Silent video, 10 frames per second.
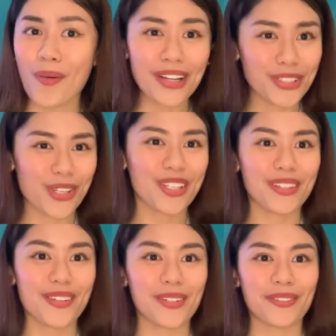why
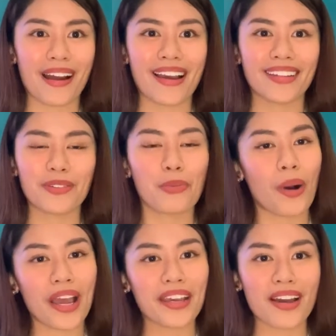shouldn't you, right?
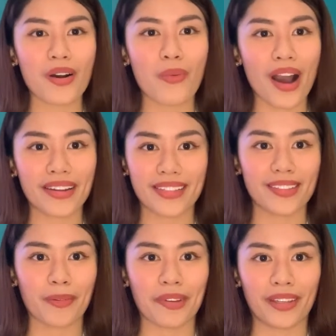Why? What is
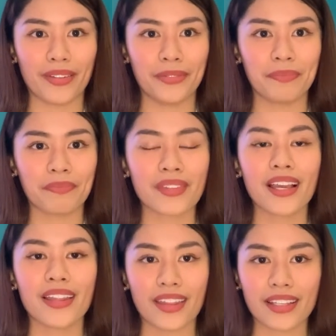stopping you?
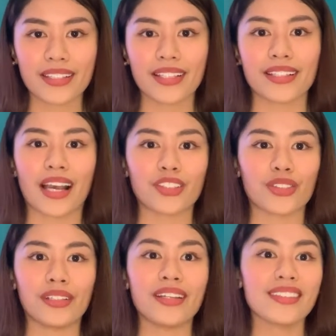This is
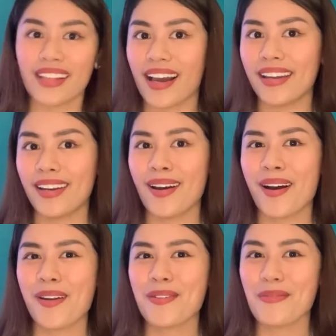actually a sign
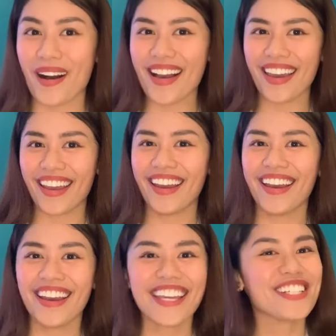on why
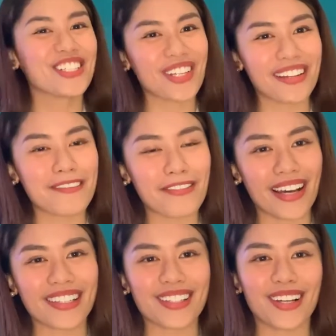you should
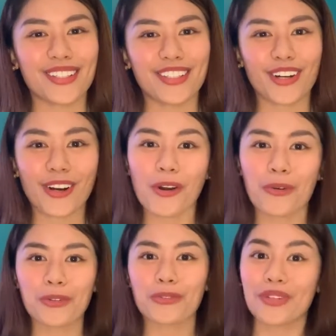invest on your
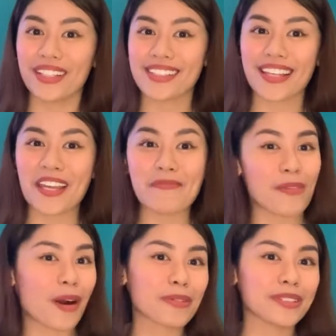own real estate
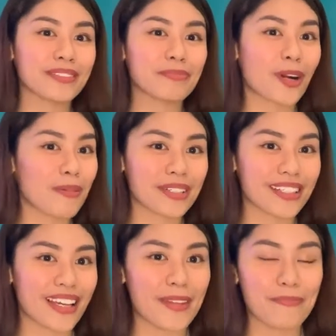
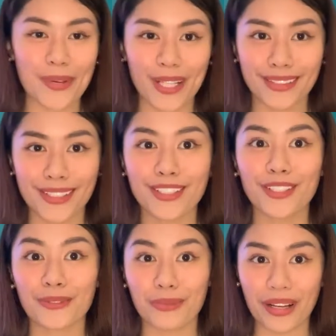property and build
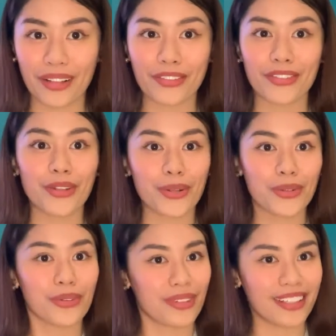your wealth
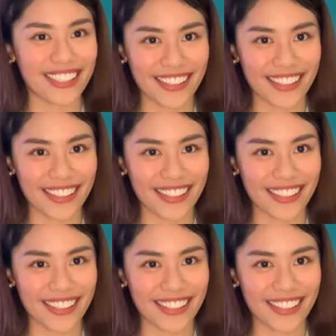through real